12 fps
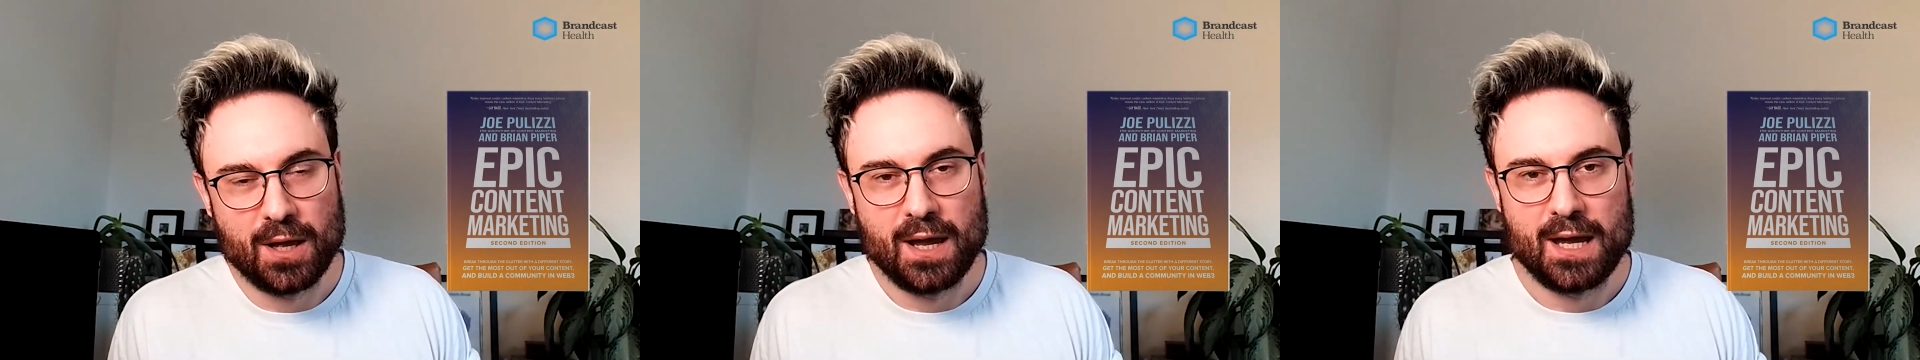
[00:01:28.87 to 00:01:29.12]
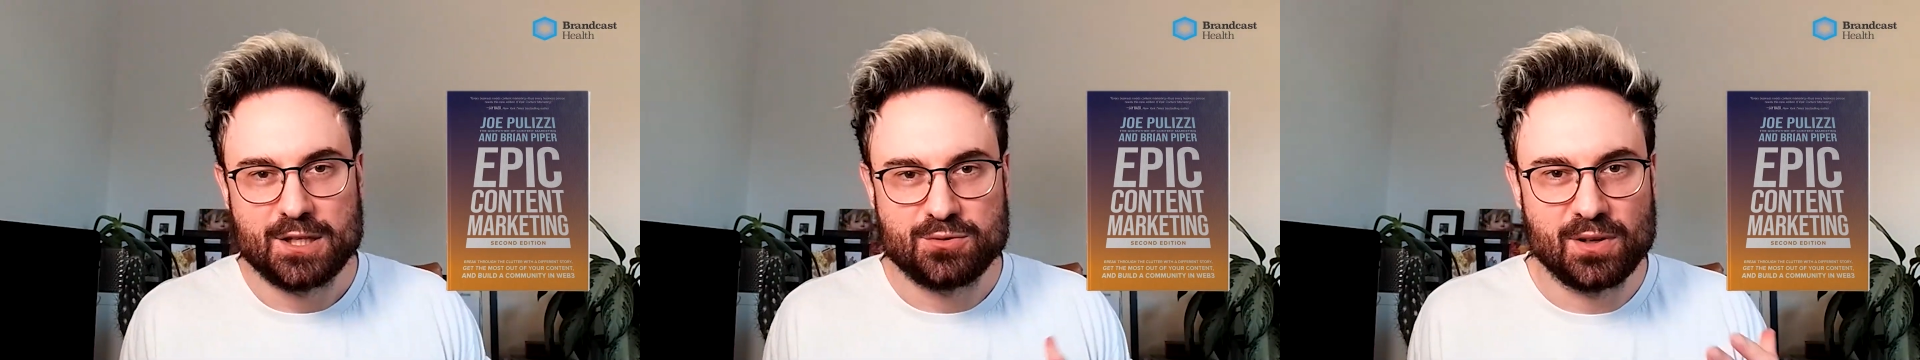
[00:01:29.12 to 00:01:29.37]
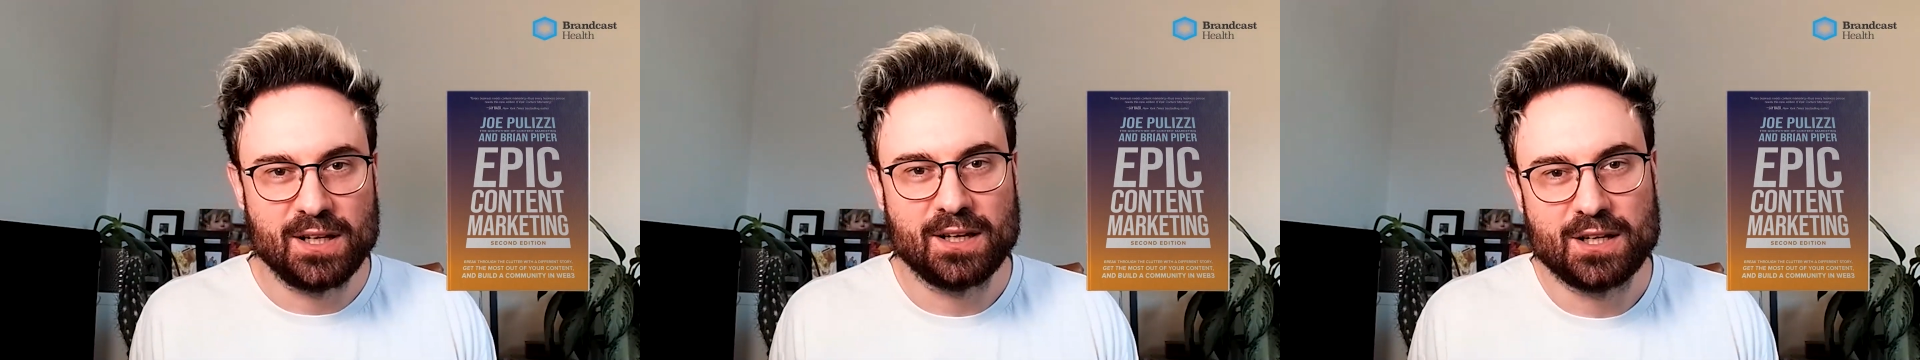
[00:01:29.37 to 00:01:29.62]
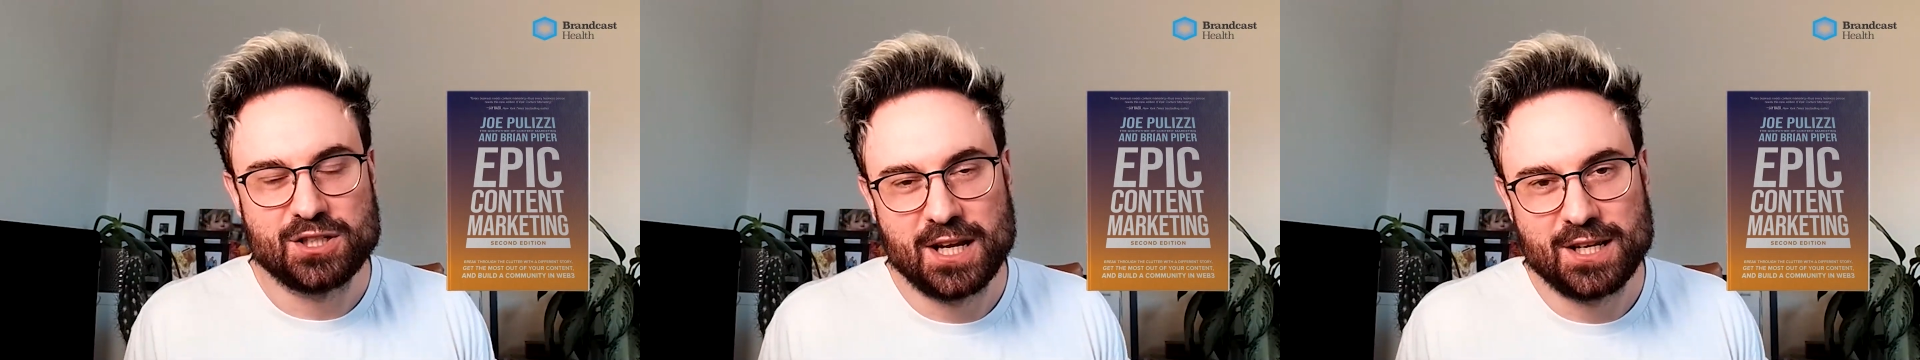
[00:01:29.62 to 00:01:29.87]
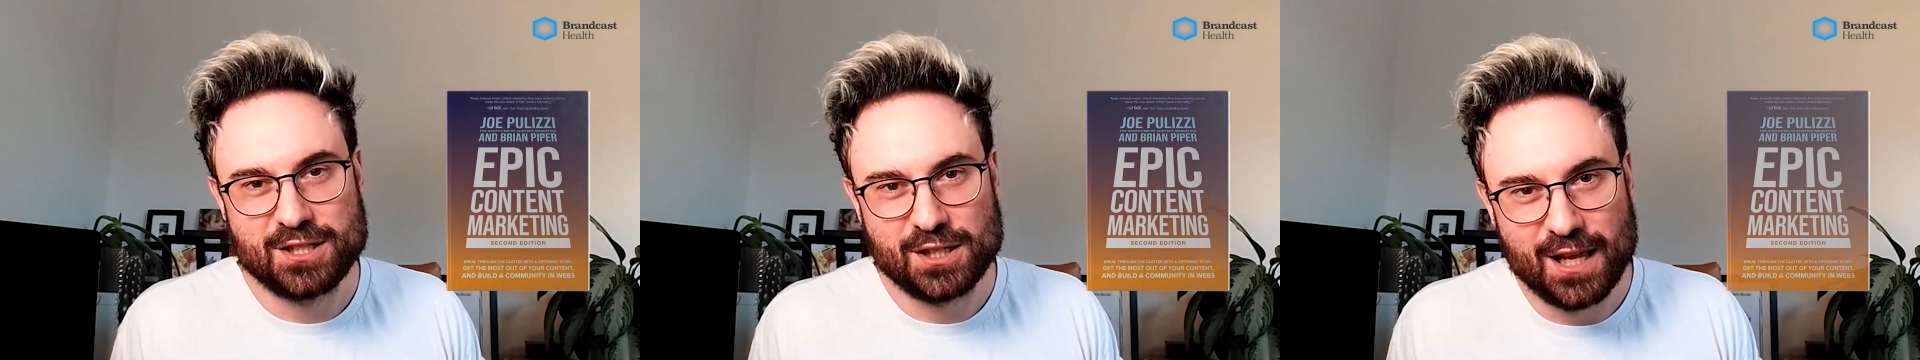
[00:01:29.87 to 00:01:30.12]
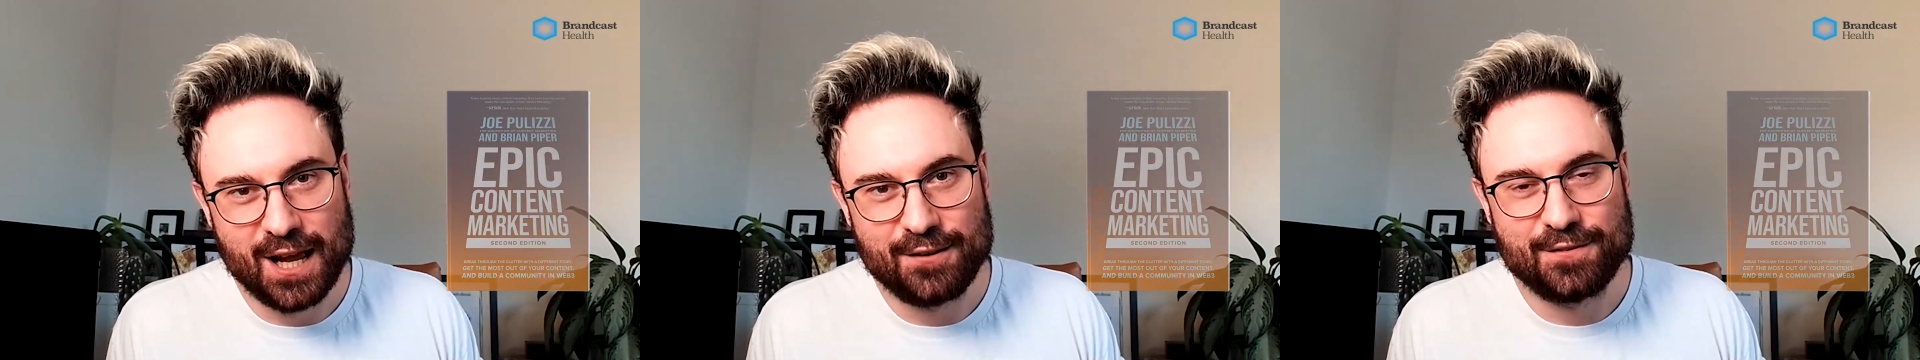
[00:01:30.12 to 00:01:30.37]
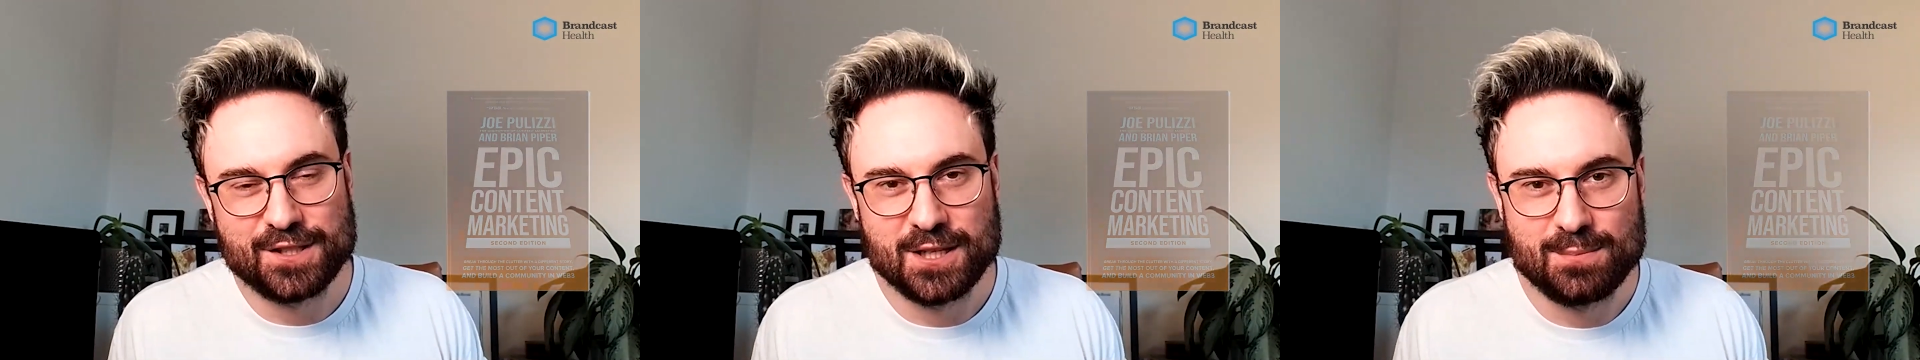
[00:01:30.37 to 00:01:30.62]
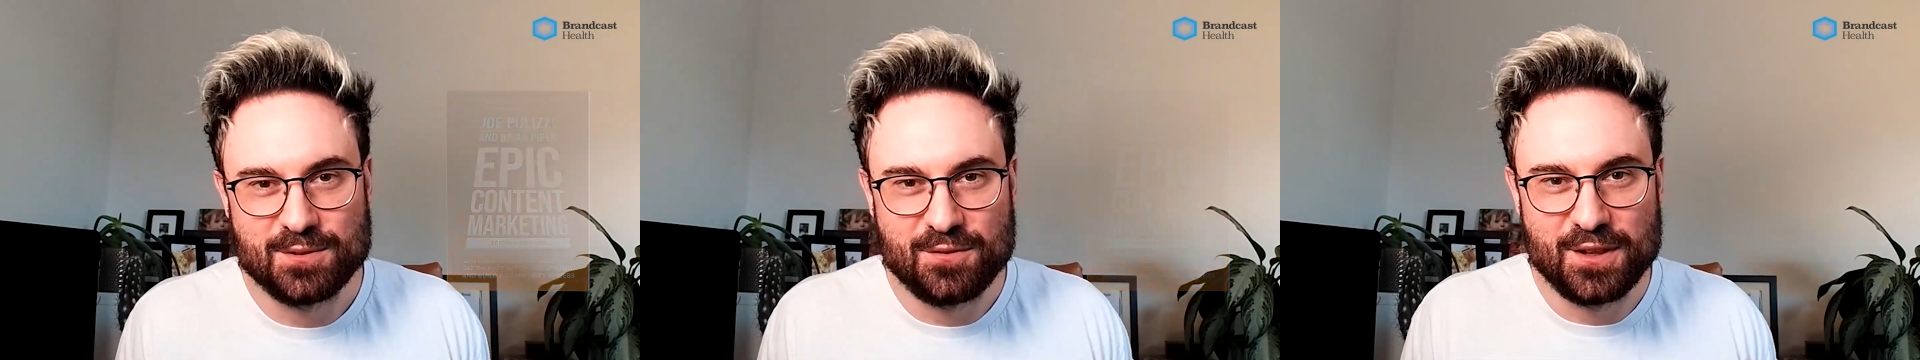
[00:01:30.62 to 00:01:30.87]
It's really going to change your life in
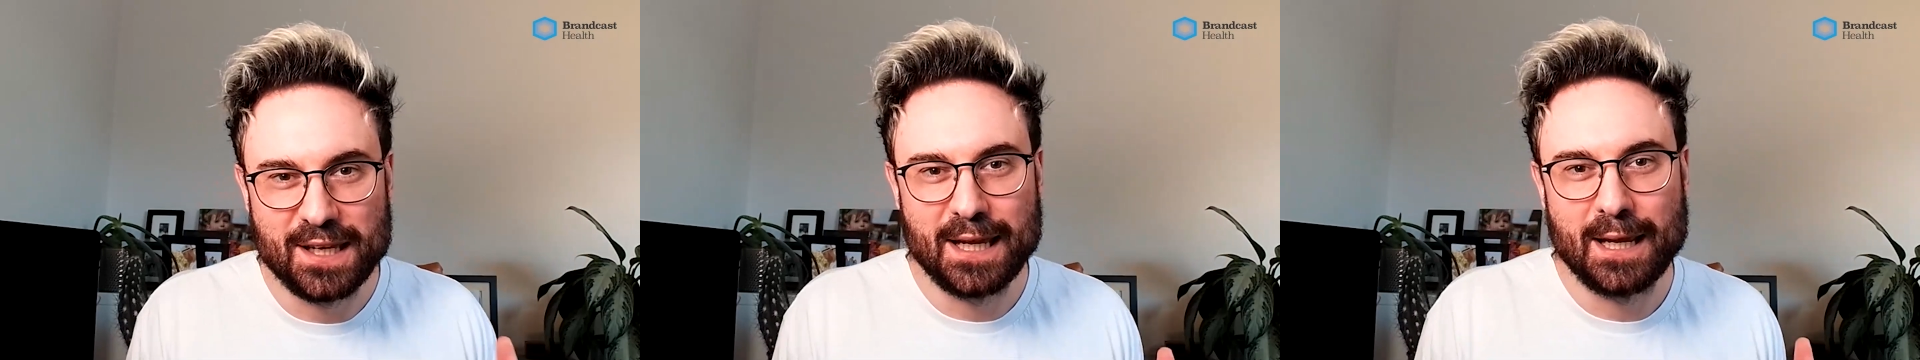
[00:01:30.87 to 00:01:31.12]
terms of thinking